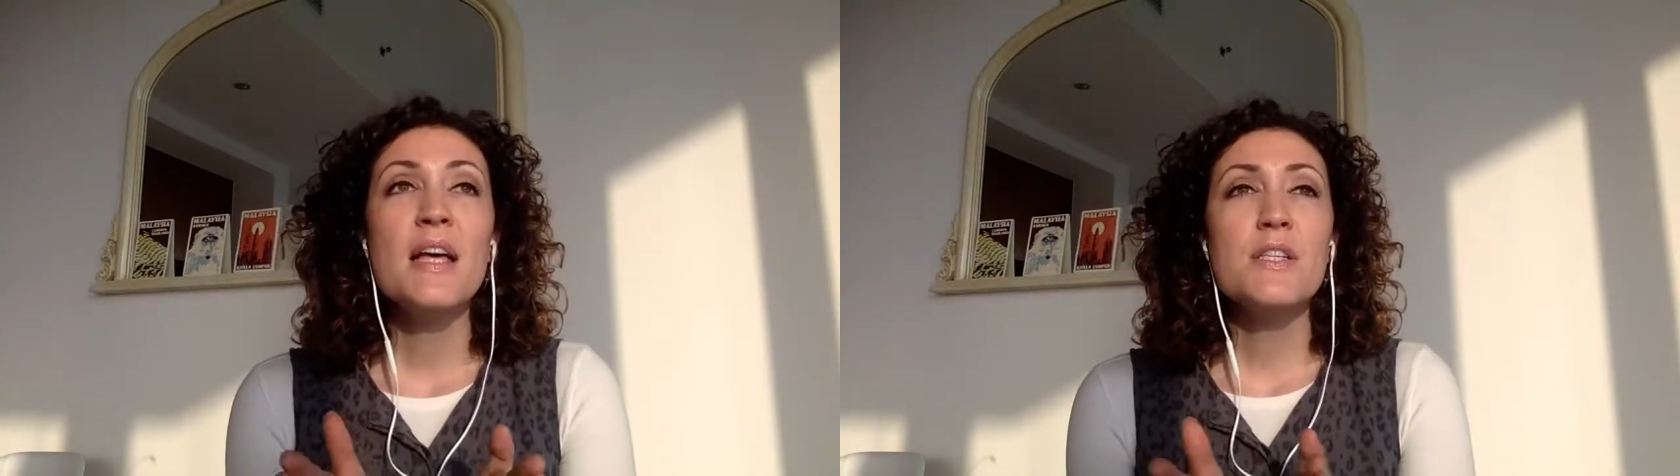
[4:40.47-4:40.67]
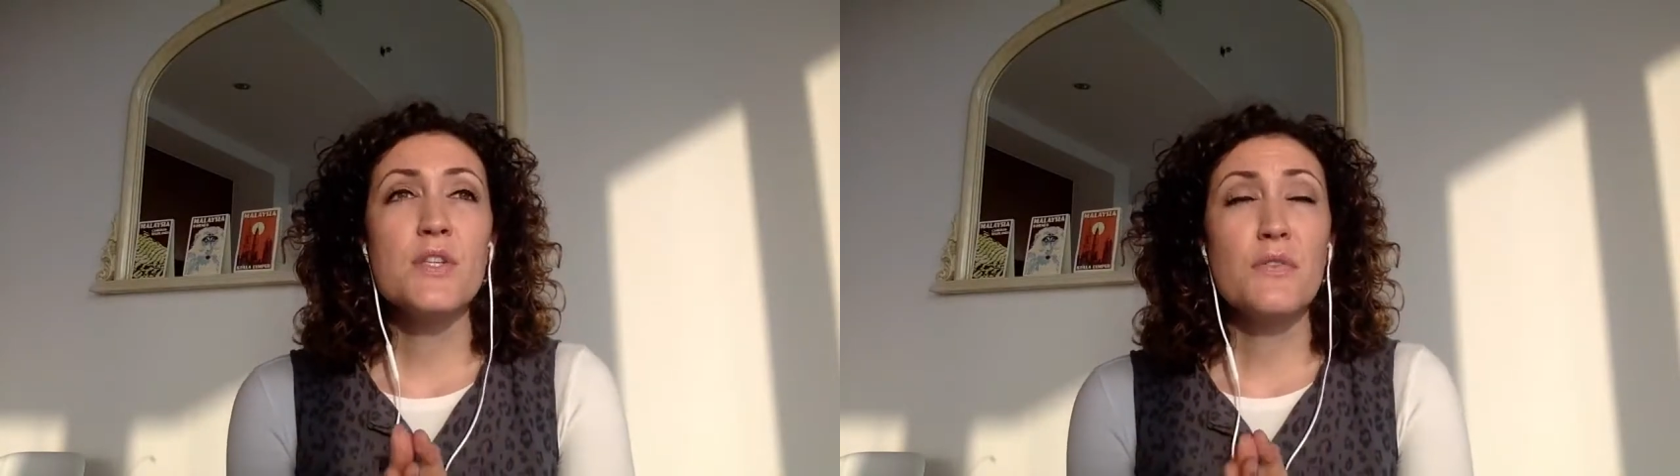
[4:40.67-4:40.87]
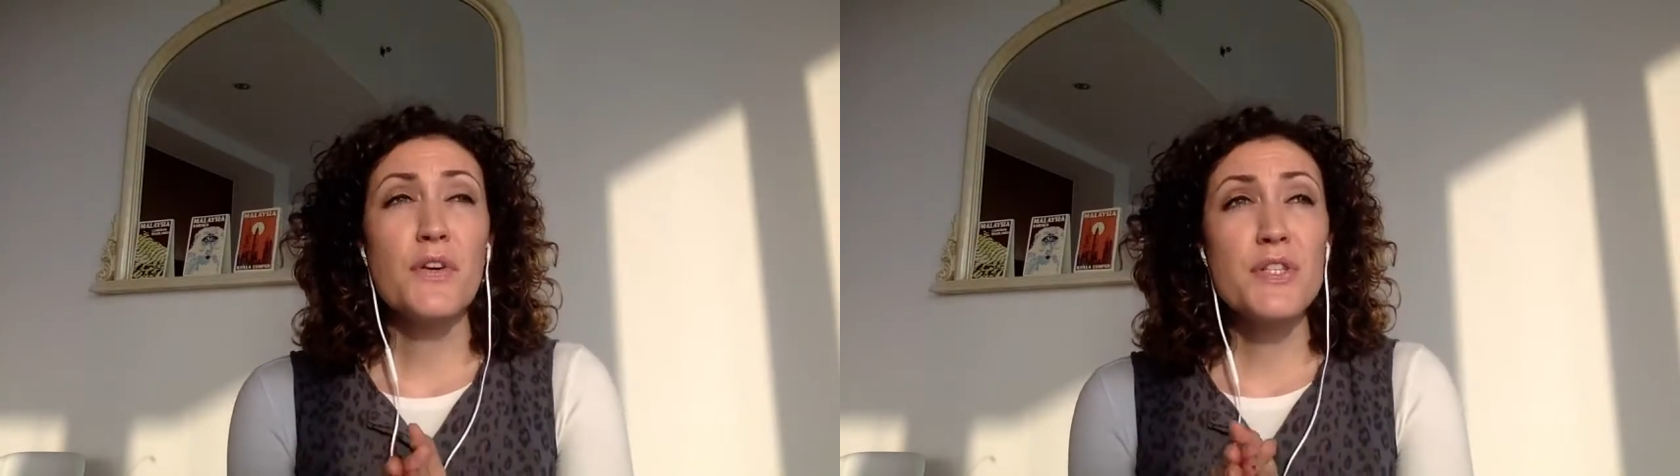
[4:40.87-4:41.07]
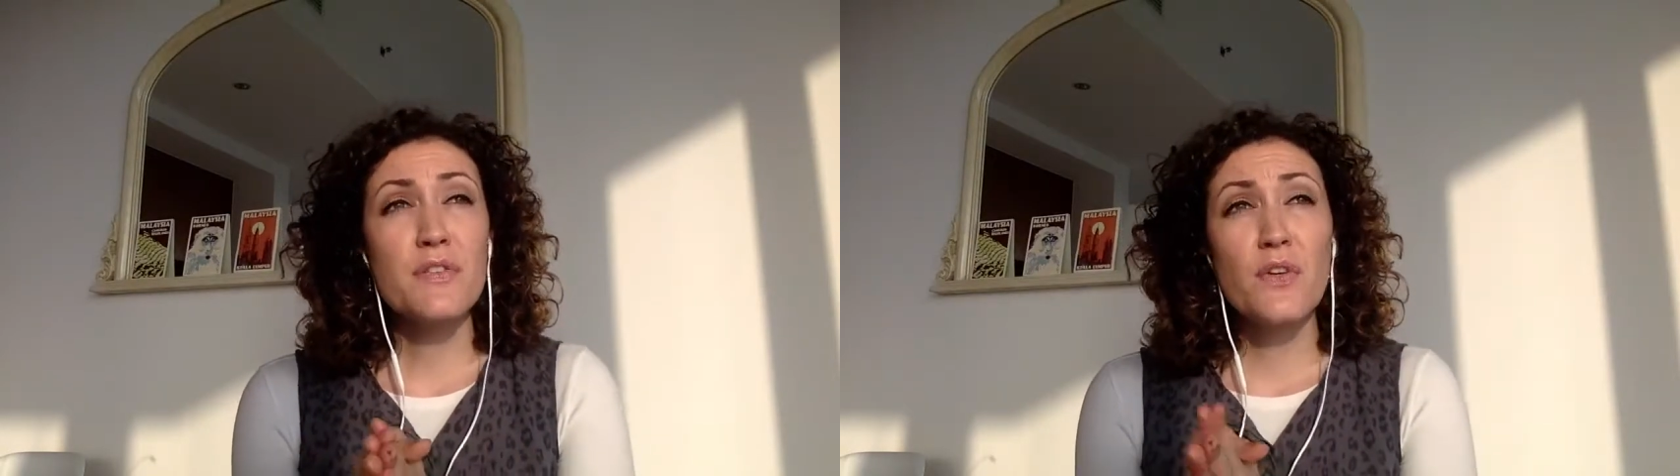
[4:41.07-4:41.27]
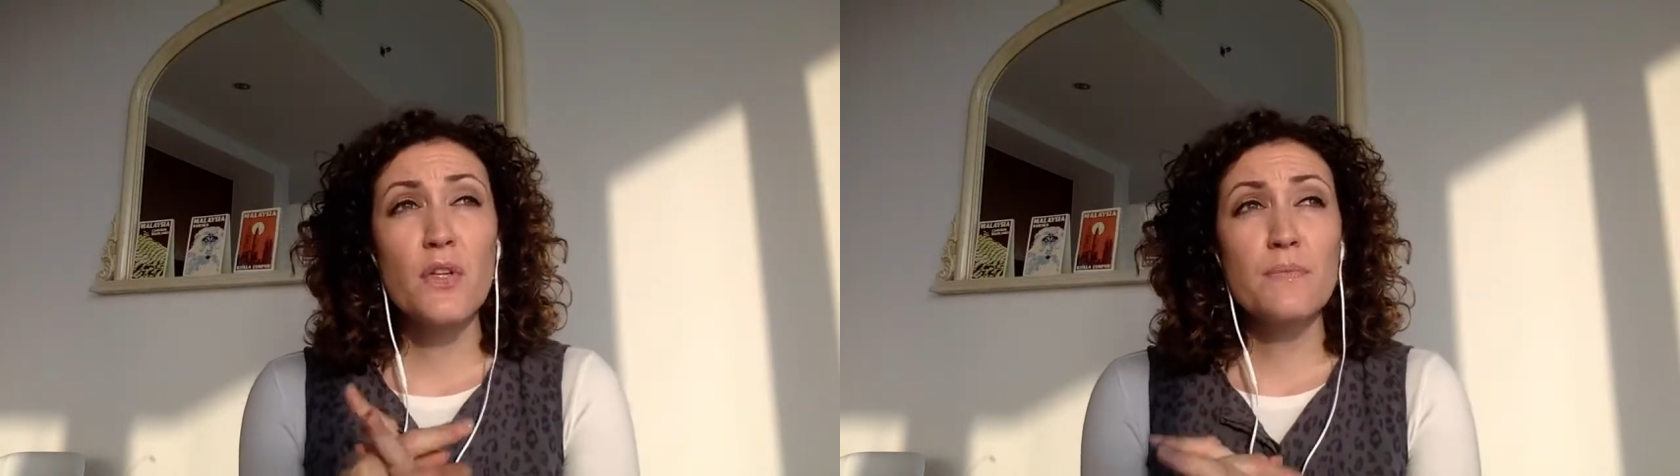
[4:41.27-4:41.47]
So first
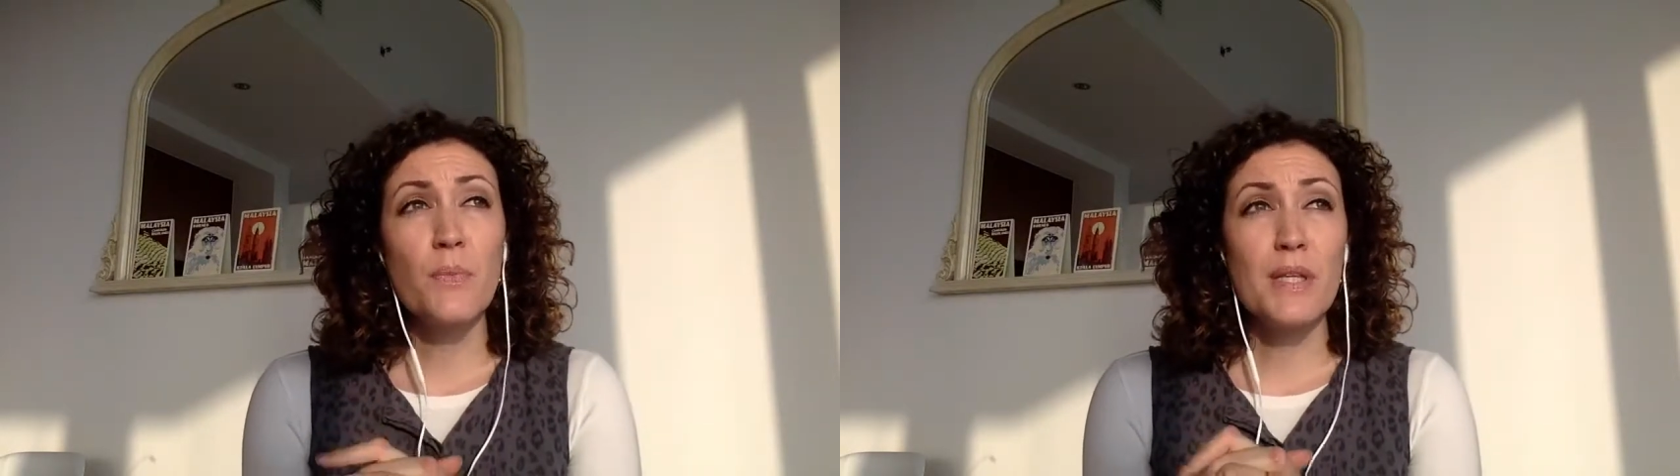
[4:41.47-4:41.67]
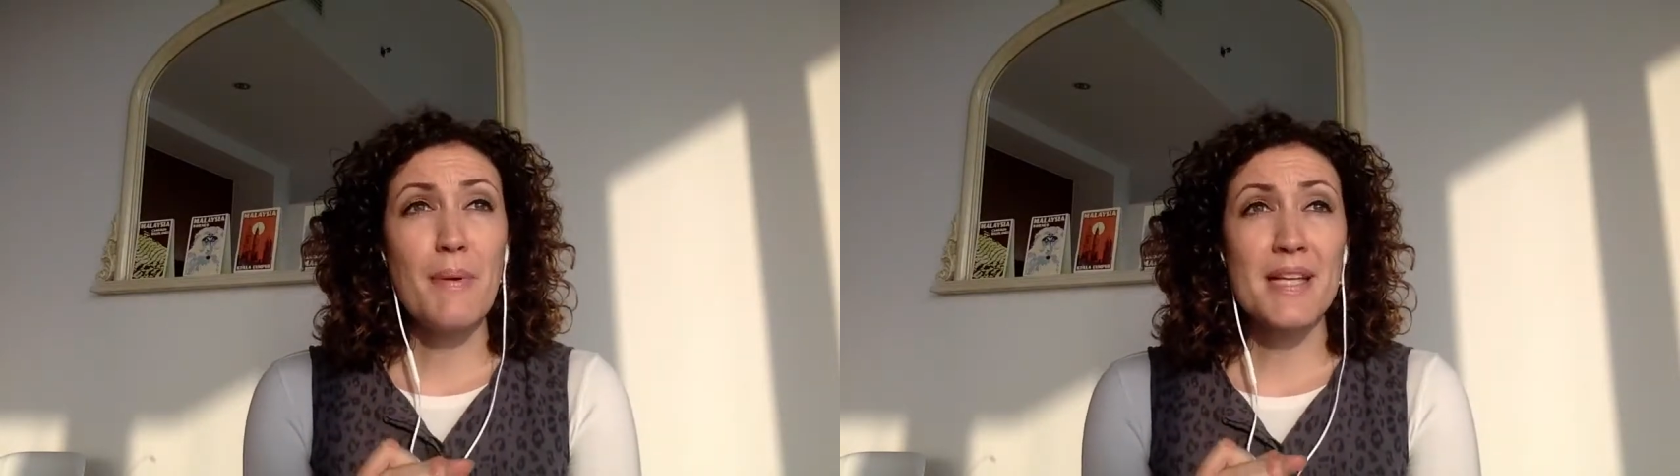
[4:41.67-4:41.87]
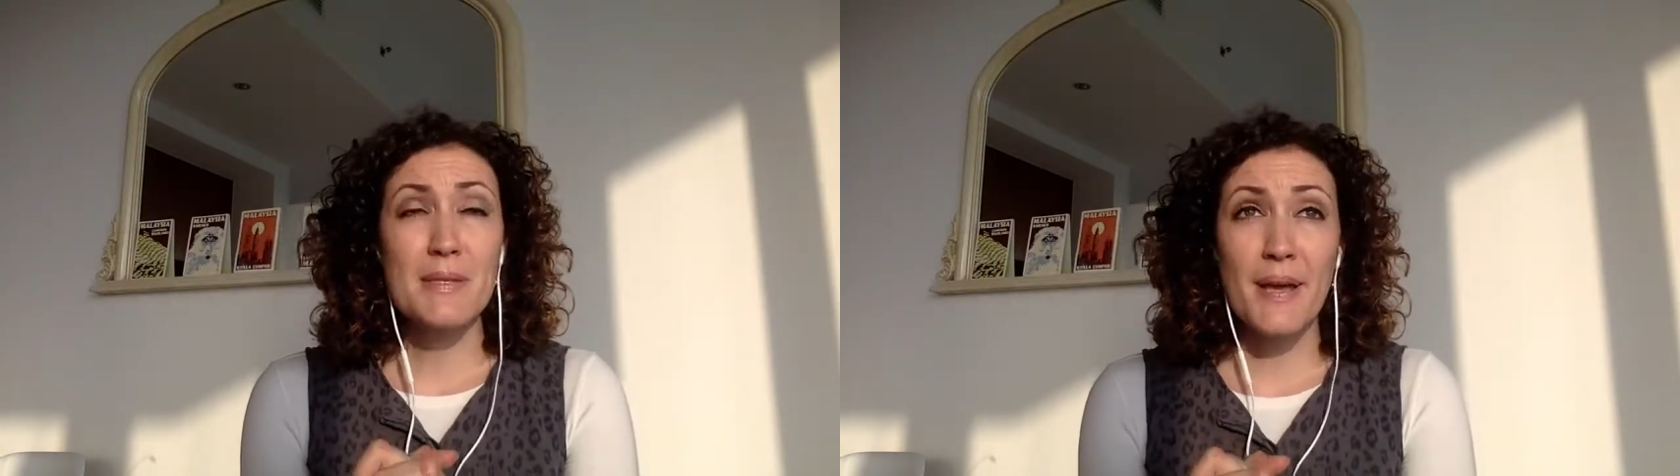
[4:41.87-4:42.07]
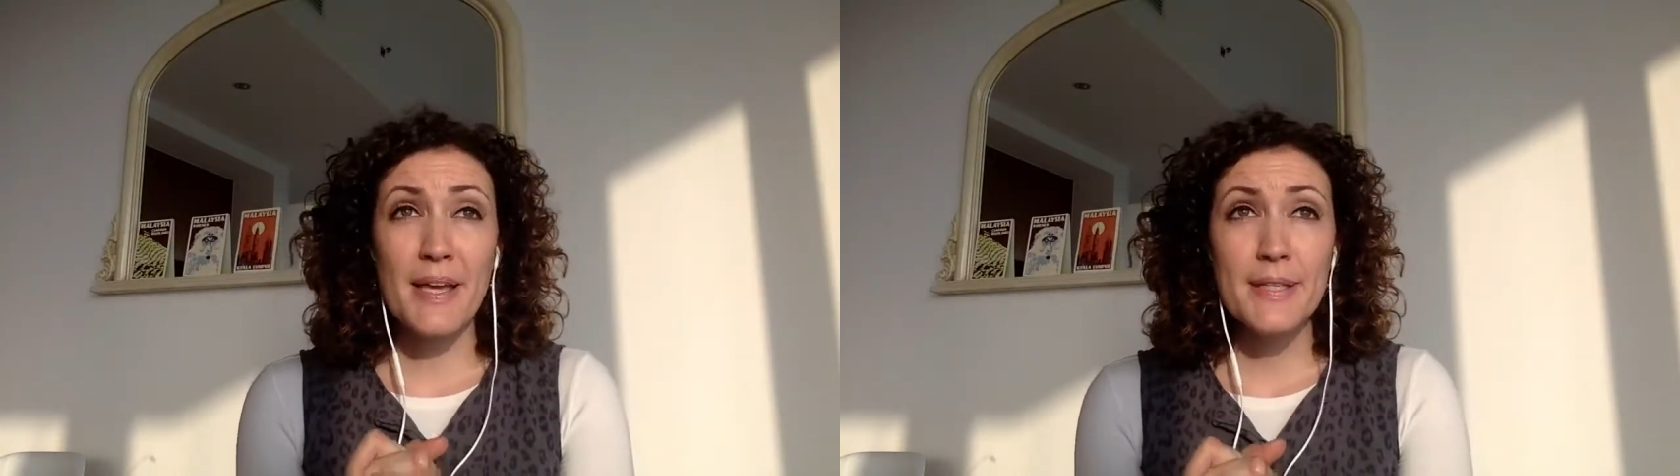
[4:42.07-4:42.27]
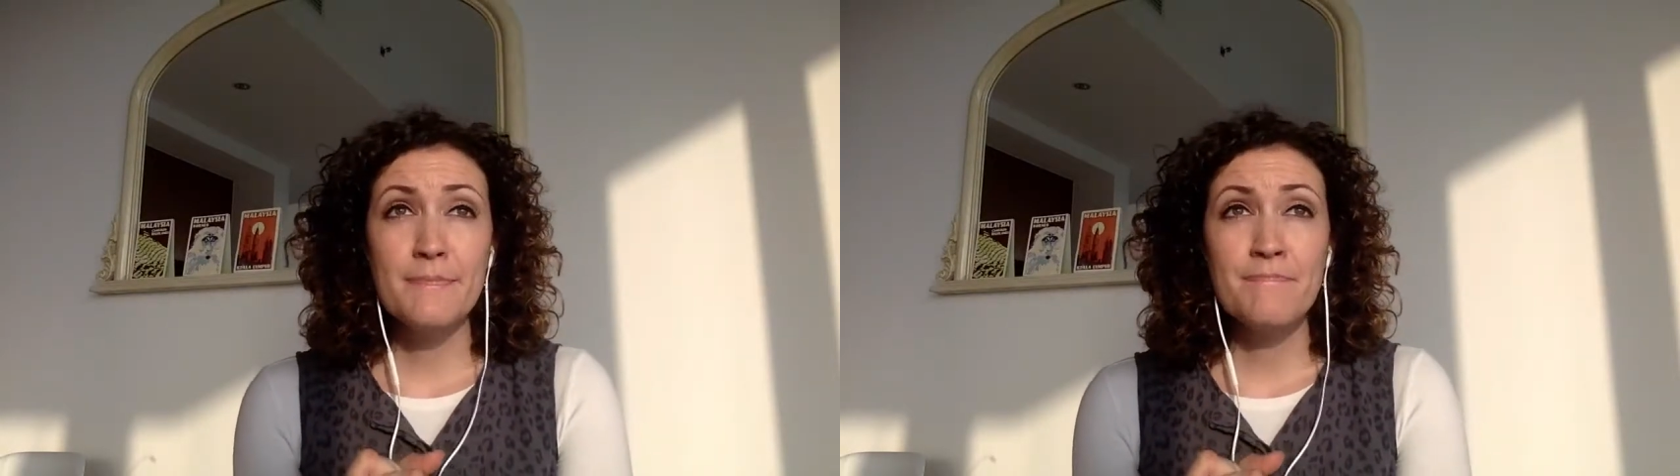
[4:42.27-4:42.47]
of all, with the bank to
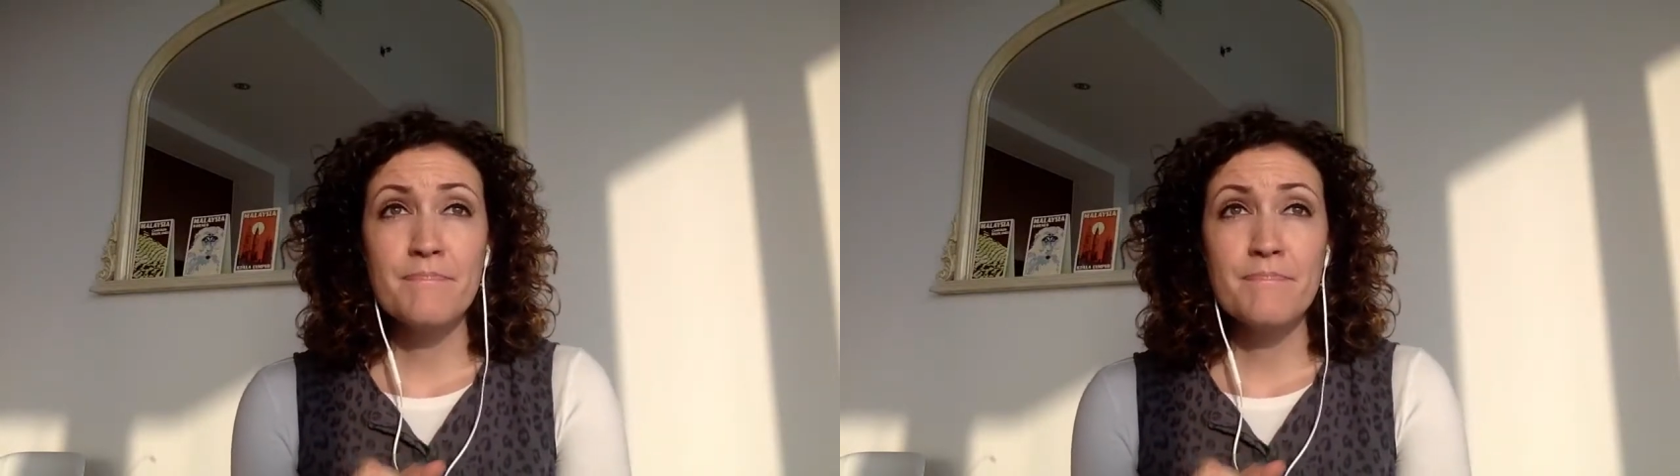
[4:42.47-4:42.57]
bank,